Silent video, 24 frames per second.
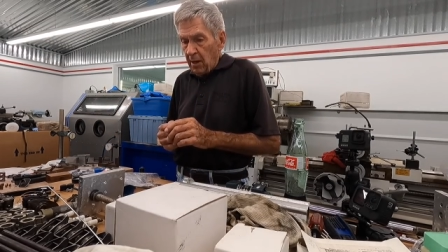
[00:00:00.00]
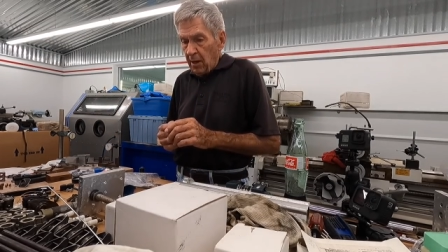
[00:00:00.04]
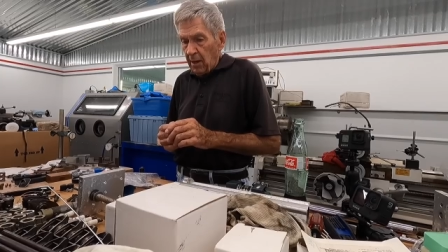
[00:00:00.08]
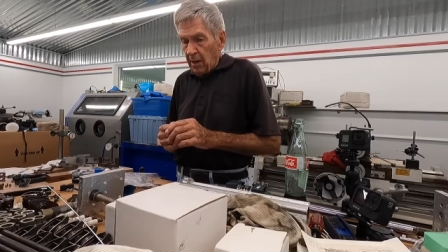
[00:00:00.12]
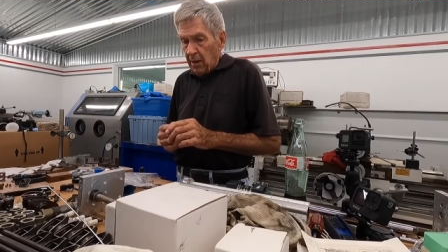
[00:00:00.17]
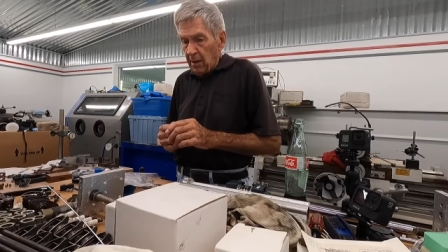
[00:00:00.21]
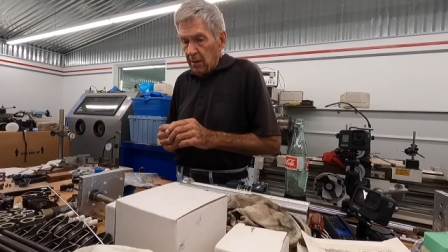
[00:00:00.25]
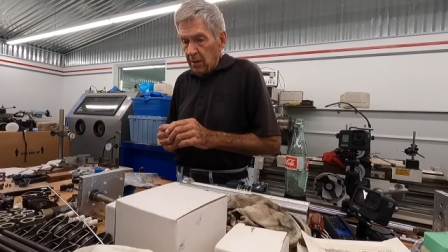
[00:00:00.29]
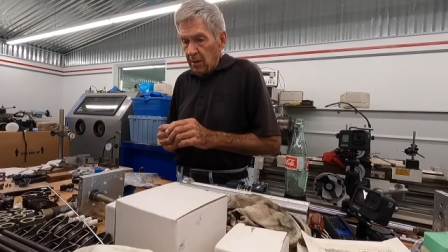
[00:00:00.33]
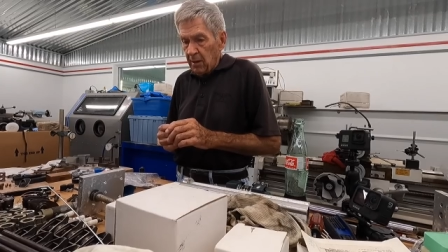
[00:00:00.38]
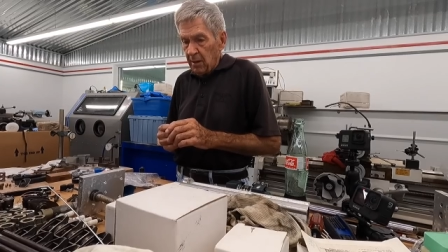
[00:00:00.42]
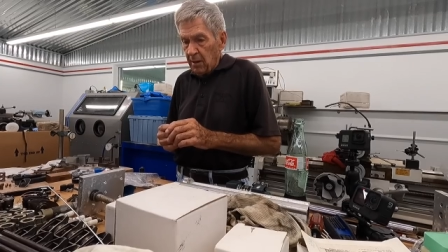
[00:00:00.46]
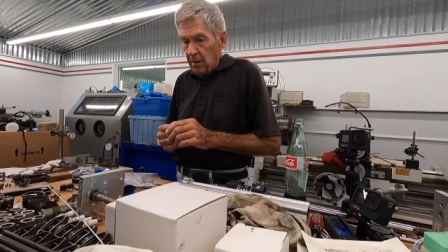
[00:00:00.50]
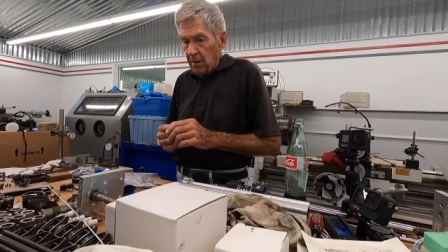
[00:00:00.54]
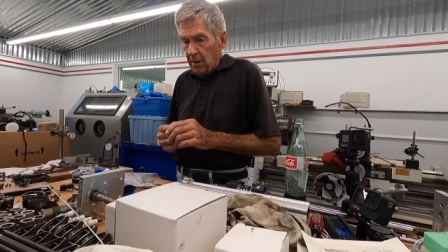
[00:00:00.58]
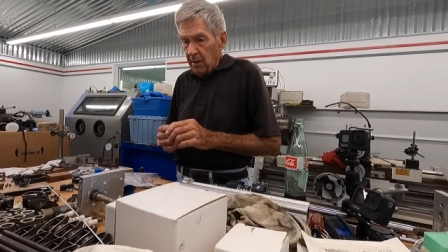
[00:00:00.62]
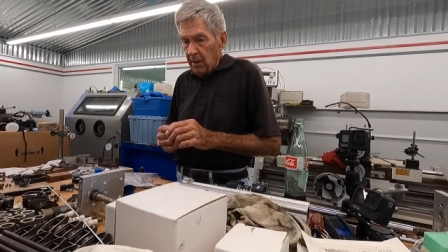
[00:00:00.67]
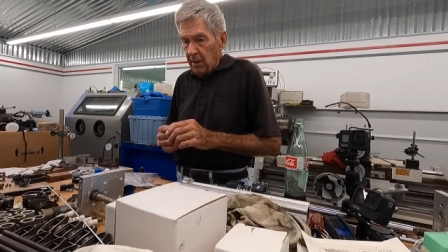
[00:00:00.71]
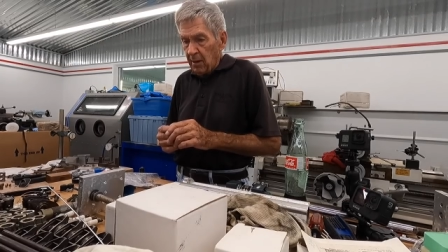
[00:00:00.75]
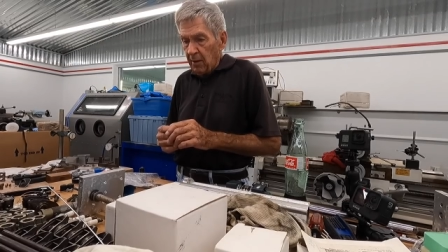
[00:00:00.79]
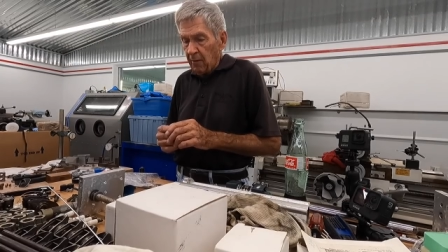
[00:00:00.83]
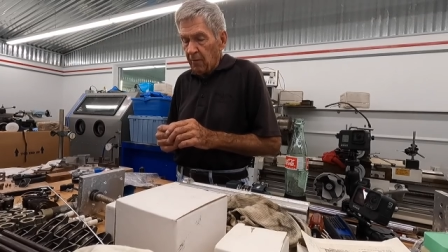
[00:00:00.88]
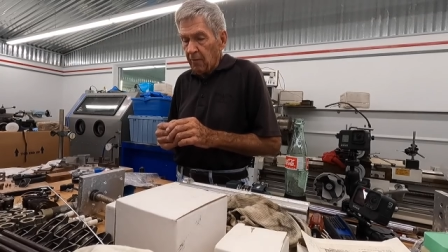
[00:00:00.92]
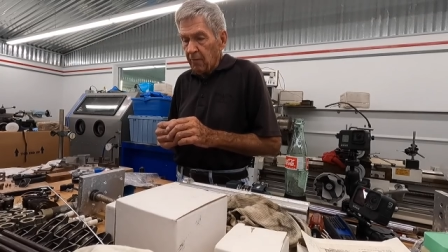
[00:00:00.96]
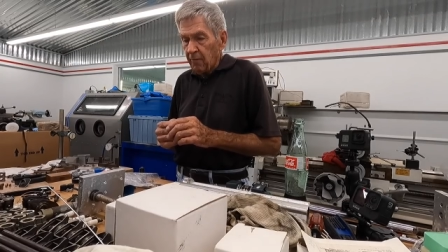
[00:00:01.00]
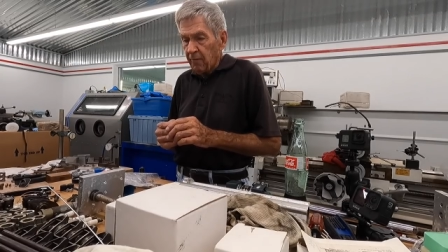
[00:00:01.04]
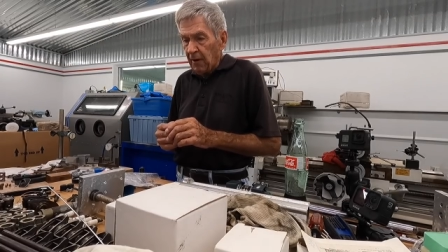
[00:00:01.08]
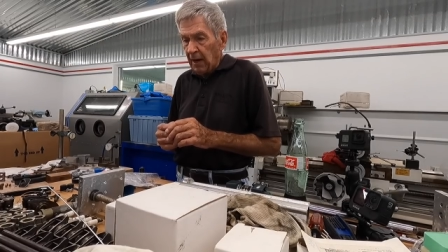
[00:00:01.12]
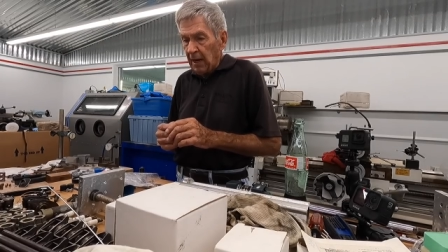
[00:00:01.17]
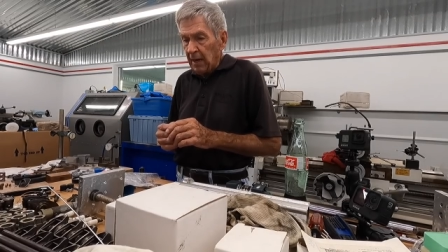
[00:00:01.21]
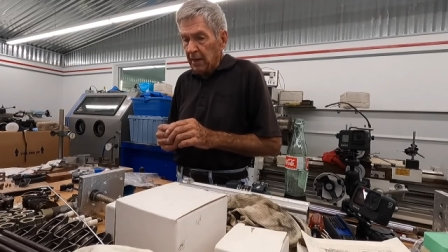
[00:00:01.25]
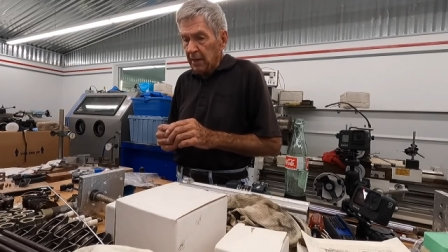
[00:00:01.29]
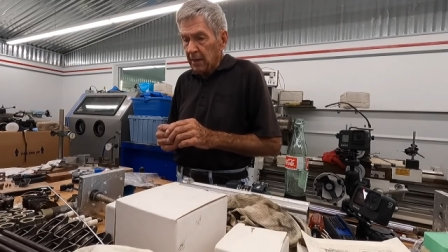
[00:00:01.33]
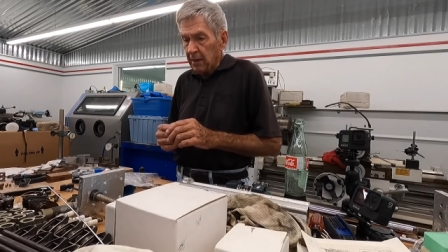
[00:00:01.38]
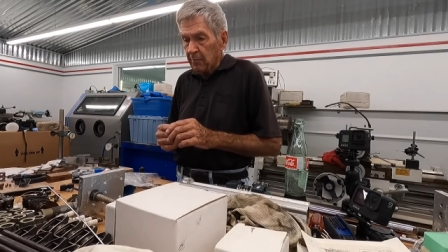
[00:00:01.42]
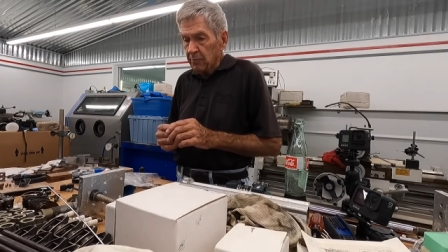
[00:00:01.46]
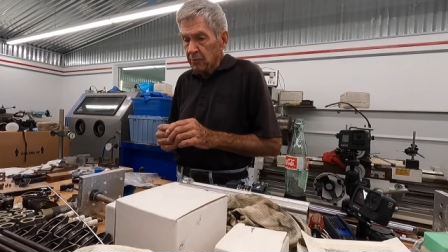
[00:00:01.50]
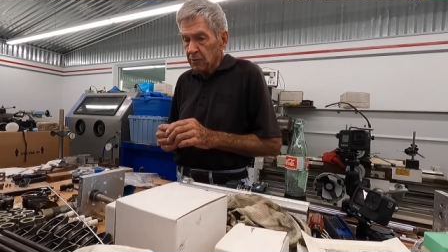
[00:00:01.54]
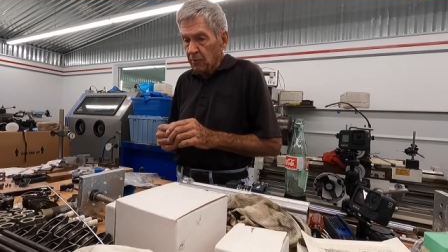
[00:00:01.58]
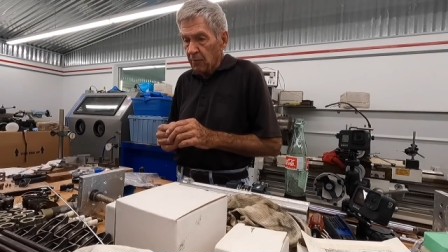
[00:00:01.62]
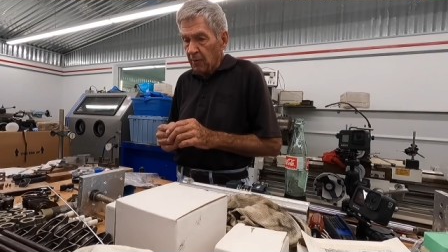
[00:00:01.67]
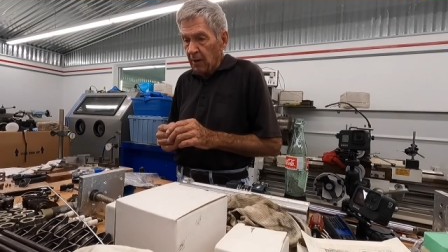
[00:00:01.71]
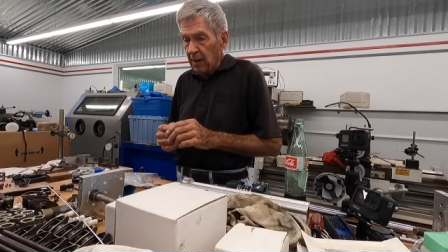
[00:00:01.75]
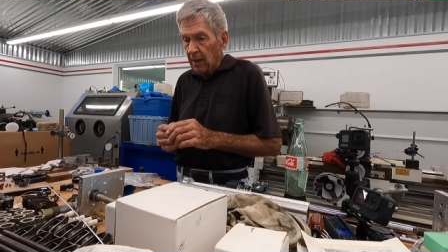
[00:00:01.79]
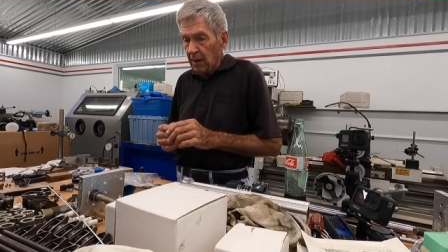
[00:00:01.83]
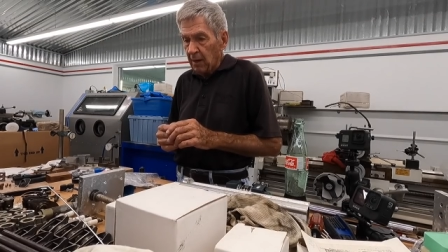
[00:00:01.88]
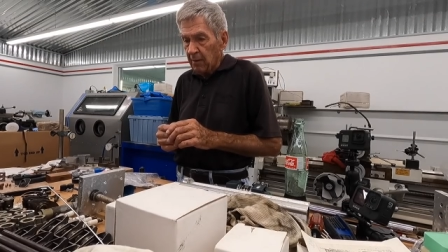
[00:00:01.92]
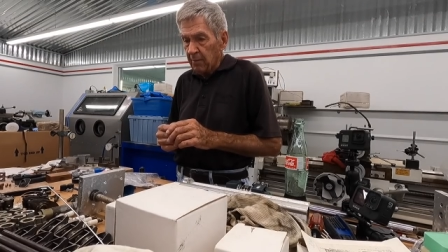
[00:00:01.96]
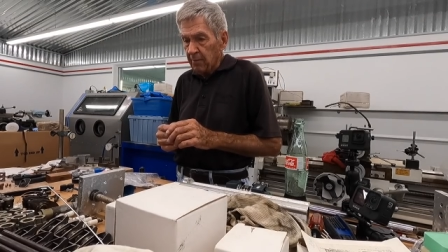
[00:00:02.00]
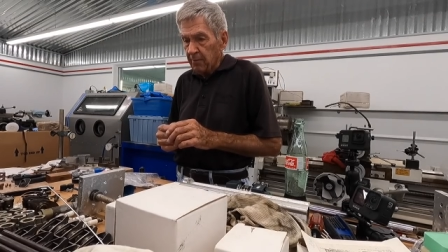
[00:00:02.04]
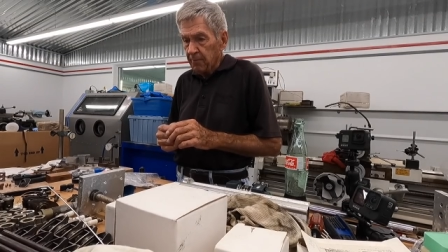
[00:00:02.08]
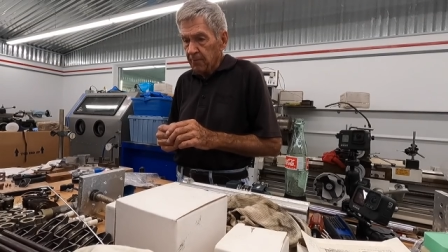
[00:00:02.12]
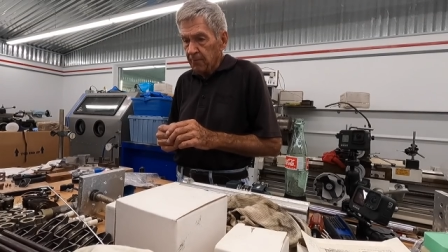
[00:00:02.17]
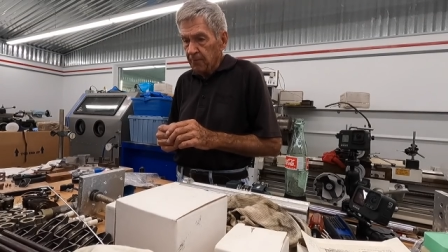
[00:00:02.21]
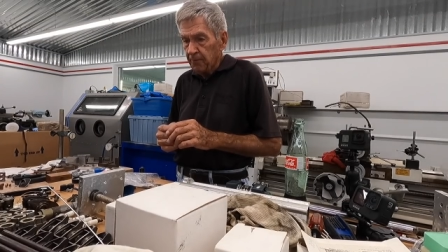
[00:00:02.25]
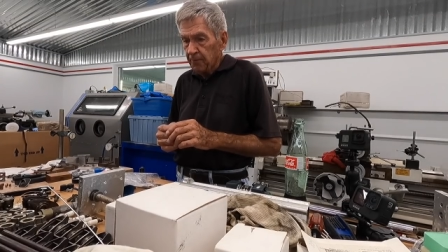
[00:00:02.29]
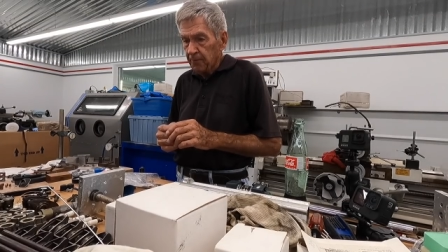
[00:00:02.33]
and, and it finally comes around,